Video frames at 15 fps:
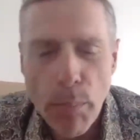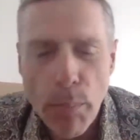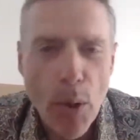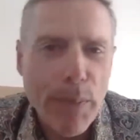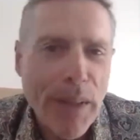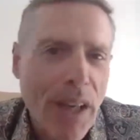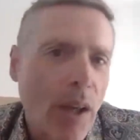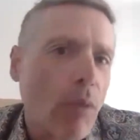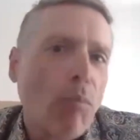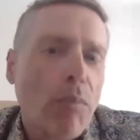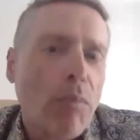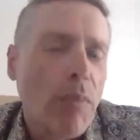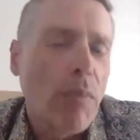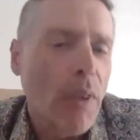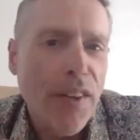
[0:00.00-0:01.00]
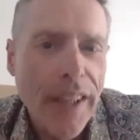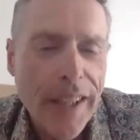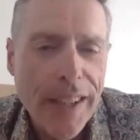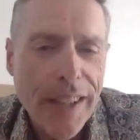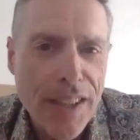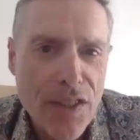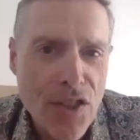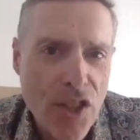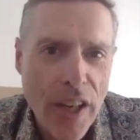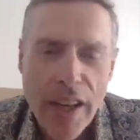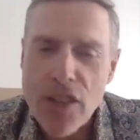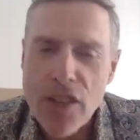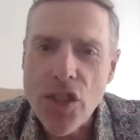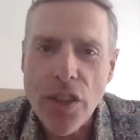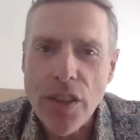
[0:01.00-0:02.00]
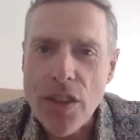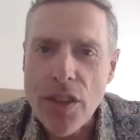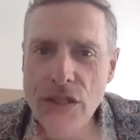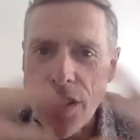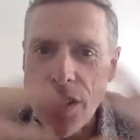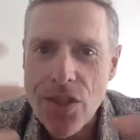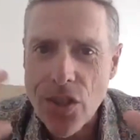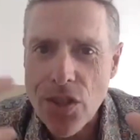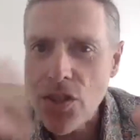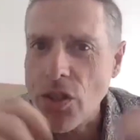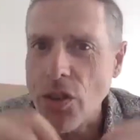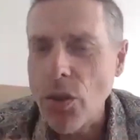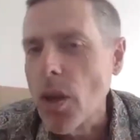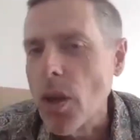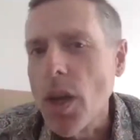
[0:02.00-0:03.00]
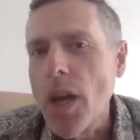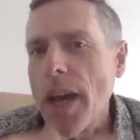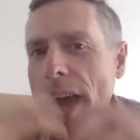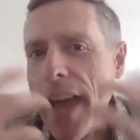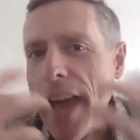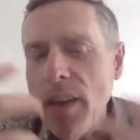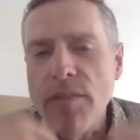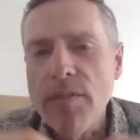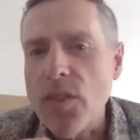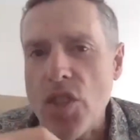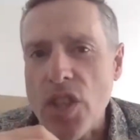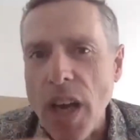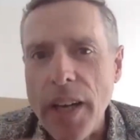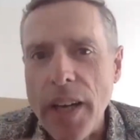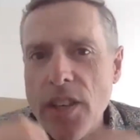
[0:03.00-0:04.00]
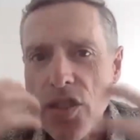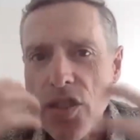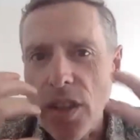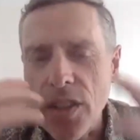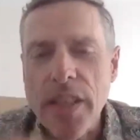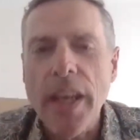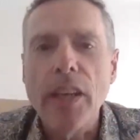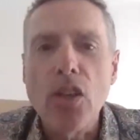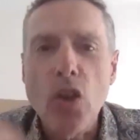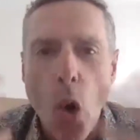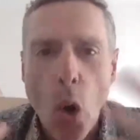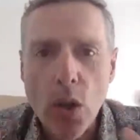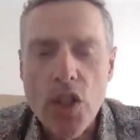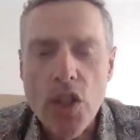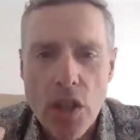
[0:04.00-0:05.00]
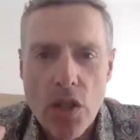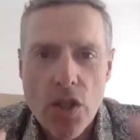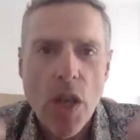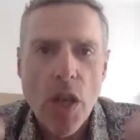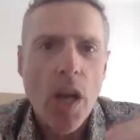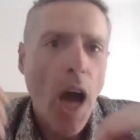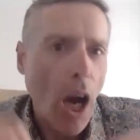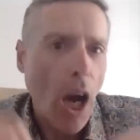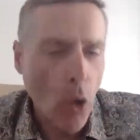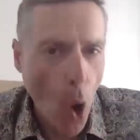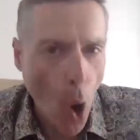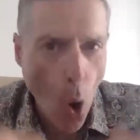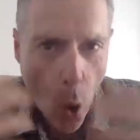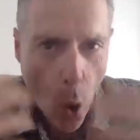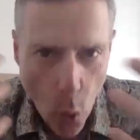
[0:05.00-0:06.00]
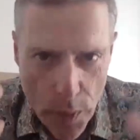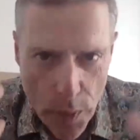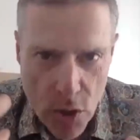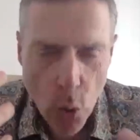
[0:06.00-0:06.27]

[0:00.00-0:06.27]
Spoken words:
Birmingham in the 18th century is just to emphasize that technologies are always